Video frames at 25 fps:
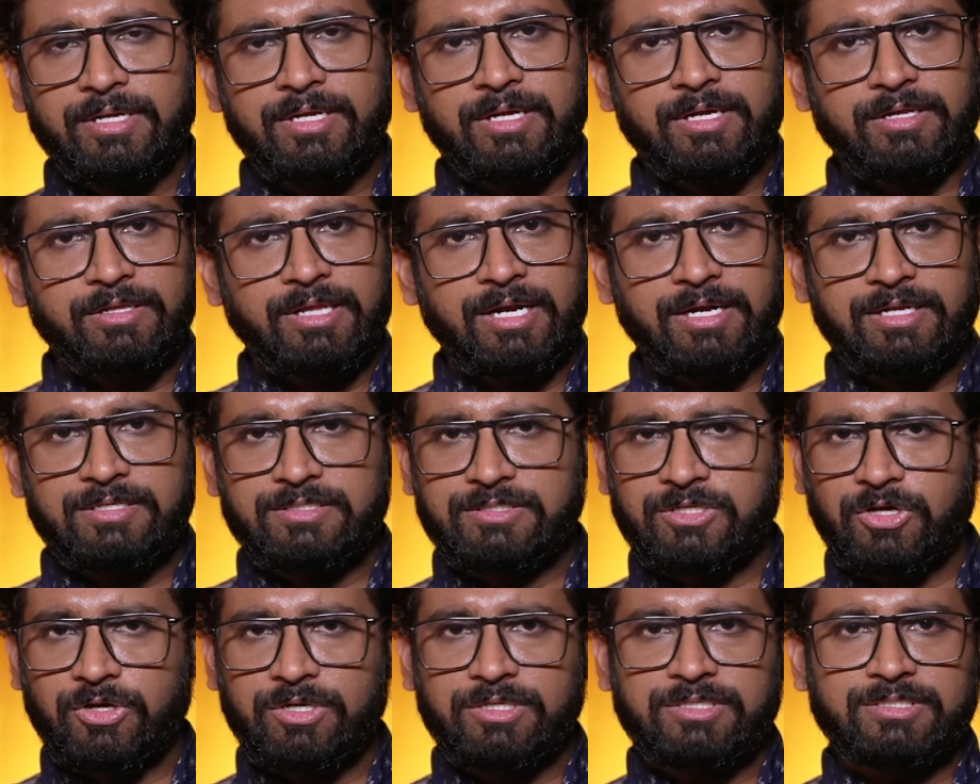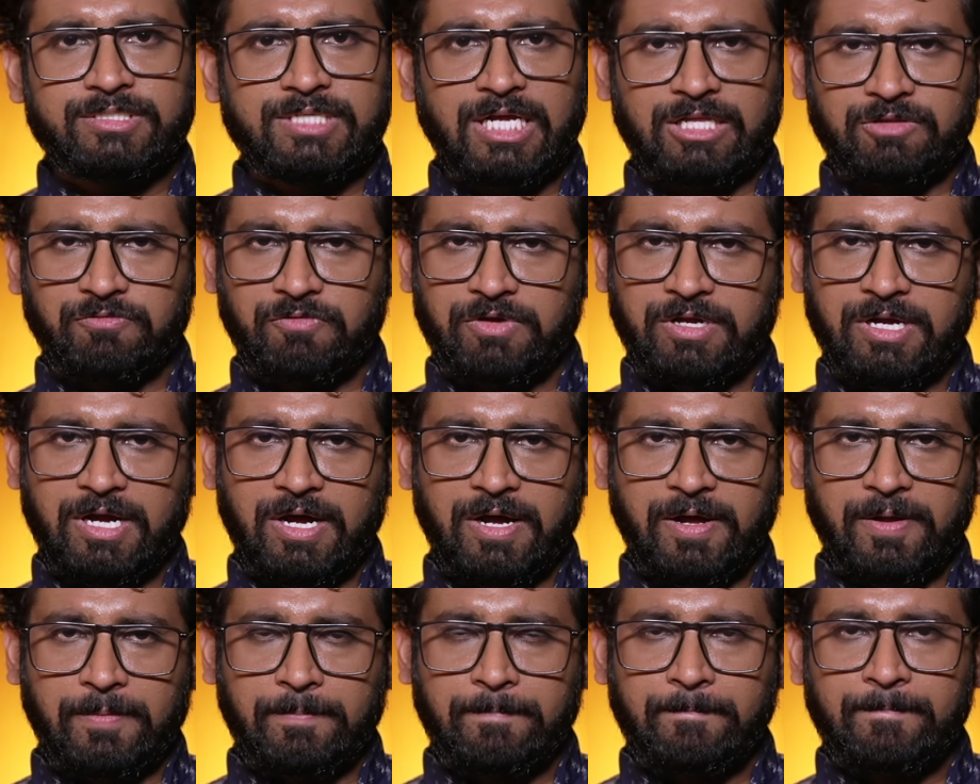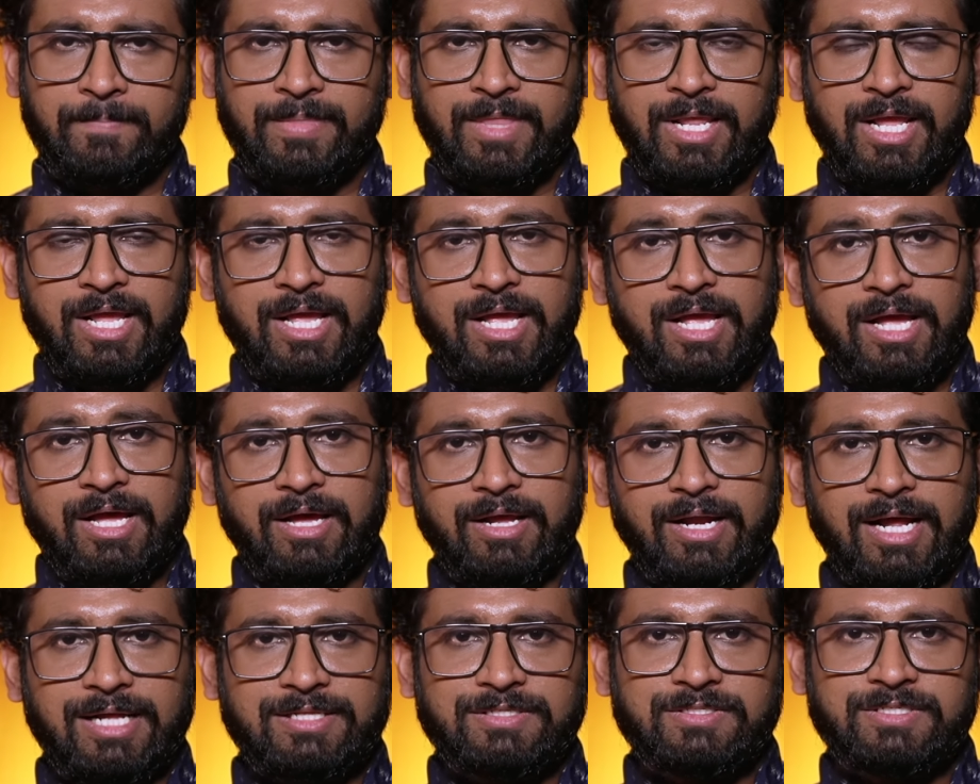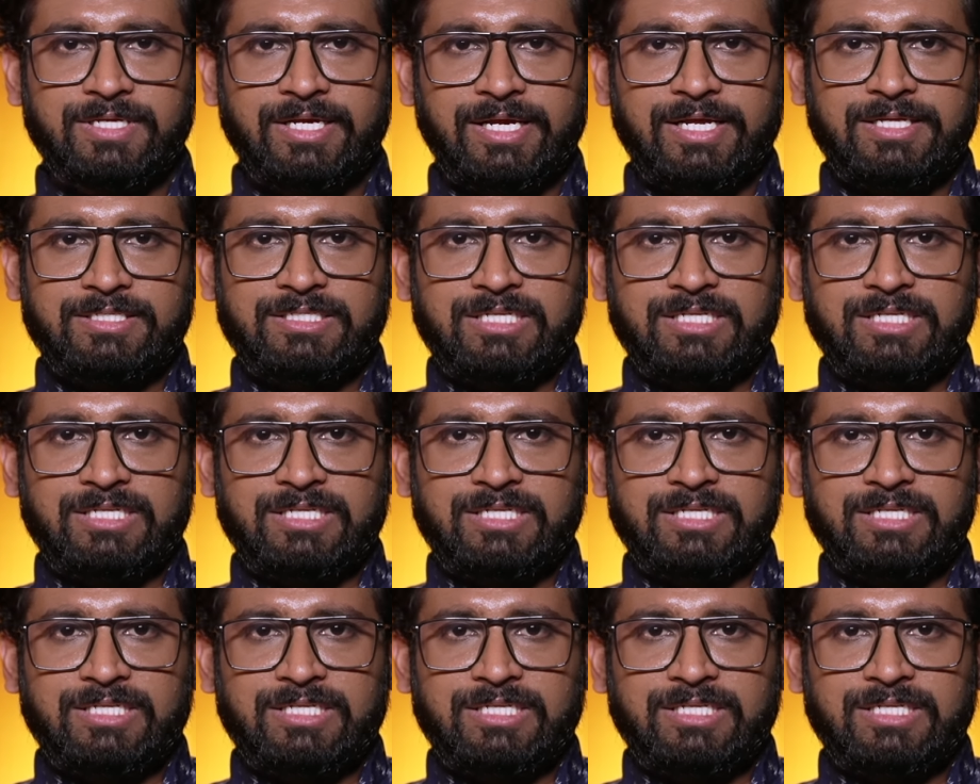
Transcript: That is your Sattvic Aahar. Rajasic is